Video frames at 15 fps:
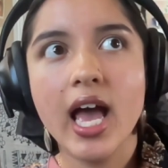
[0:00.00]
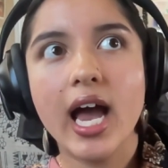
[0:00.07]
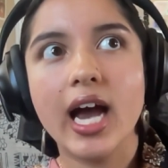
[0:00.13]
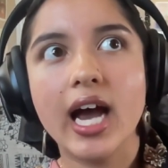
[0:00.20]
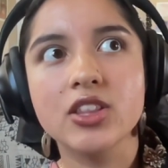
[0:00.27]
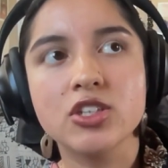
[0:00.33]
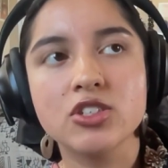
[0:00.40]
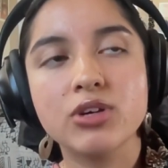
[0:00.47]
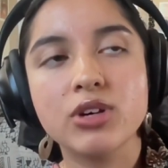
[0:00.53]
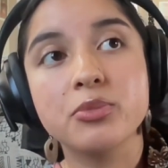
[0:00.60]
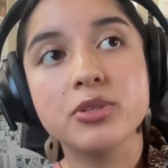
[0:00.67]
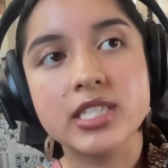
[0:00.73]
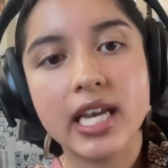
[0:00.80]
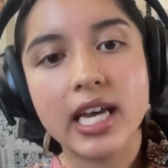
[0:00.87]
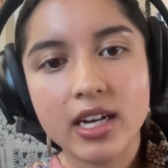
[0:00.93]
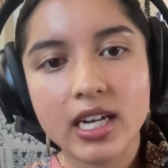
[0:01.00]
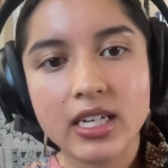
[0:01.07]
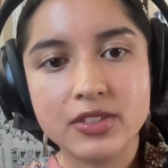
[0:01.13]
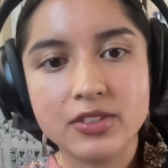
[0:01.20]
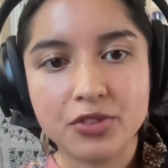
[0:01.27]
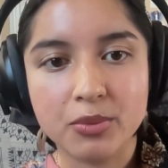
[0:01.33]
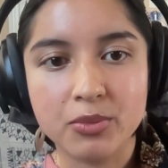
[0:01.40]
and there's
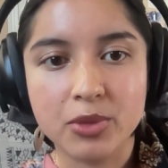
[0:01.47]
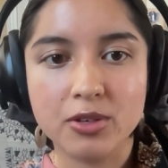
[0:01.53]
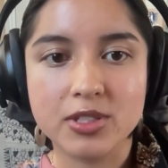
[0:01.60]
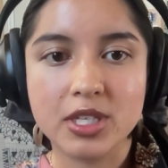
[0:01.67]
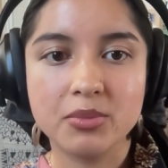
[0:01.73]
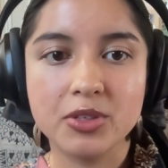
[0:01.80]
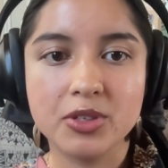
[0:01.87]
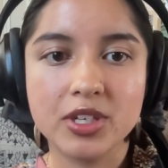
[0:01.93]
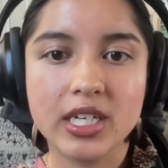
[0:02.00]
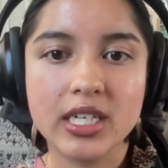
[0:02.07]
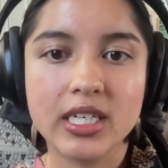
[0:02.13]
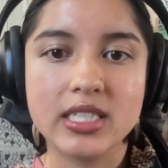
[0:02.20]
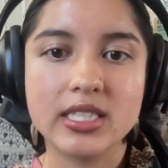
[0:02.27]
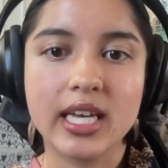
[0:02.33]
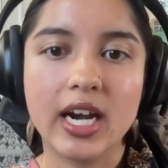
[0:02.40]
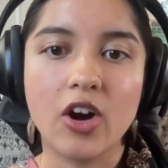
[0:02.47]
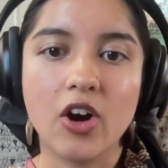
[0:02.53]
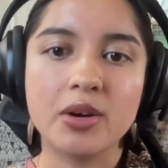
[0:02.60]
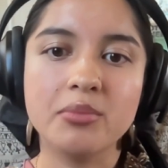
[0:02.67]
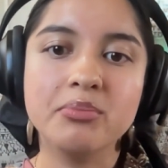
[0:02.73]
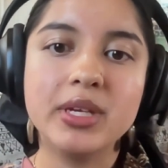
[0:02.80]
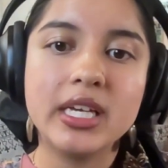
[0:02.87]
representatives from those communities that
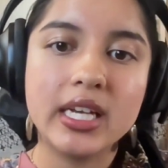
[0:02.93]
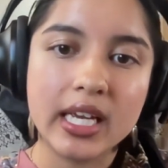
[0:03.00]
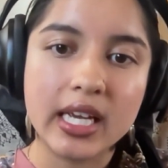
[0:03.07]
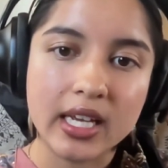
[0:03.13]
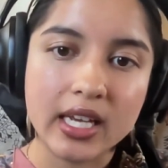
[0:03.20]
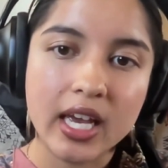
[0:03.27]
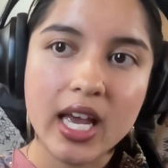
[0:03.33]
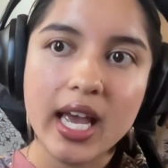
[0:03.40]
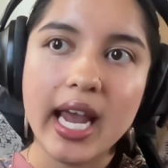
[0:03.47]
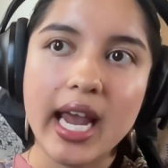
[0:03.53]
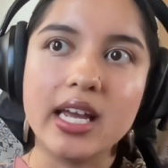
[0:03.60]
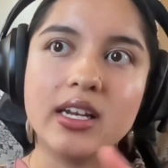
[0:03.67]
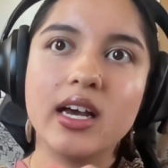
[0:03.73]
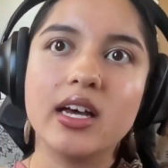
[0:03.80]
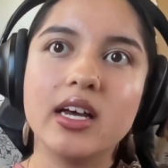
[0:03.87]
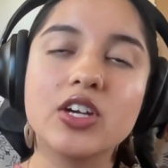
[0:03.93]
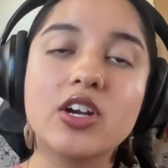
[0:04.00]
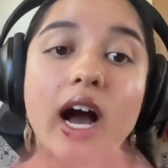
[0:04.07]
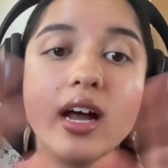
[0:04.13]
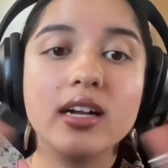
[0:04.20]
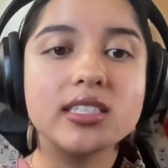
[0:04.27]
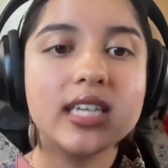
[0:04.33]
are meeting in the
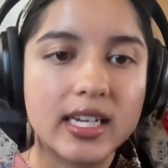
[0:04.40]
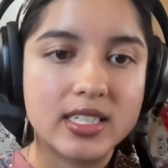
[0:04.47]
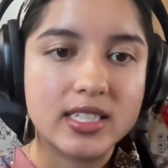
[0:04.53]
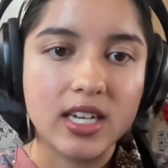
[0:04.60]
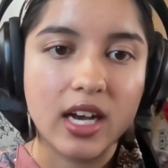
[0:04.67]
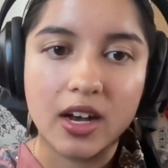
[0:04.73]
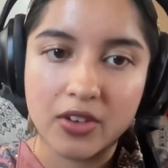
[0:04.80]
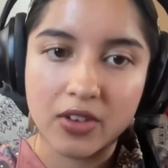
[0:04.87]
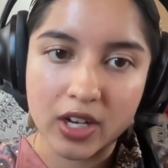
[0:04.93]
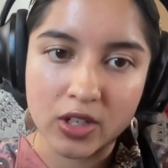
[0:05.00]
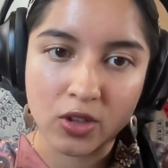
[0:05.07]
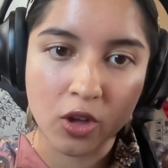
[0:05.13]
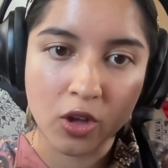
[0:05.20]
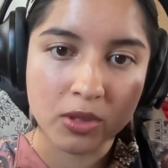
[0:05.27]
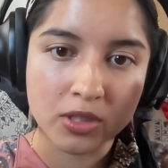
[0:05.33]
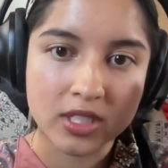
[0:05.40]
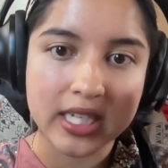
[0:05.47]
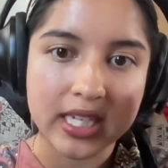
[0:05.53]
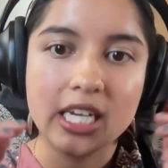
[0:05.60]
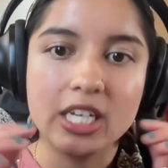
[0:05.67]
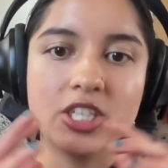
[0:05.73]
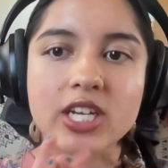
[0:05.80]
context of a global
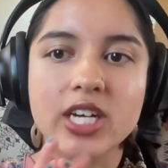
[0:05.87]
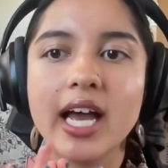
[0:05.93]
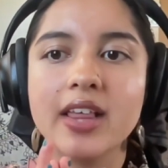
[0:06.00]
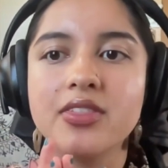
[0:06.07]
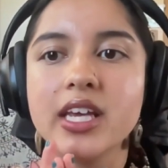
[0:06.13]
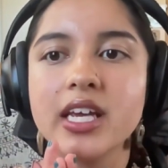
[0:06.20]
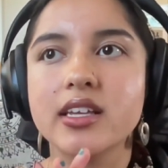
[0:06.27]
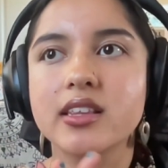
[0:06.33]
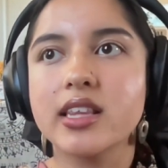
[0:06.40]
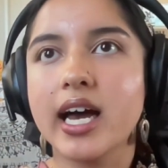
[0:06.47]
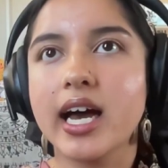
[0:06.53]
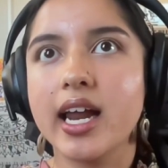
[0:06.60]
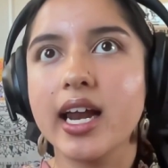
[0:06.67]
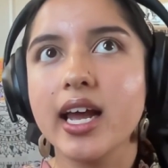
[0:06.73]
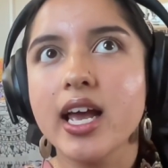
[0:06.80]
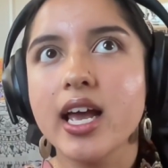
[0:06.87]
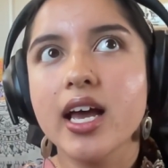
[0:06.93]
stage, I think that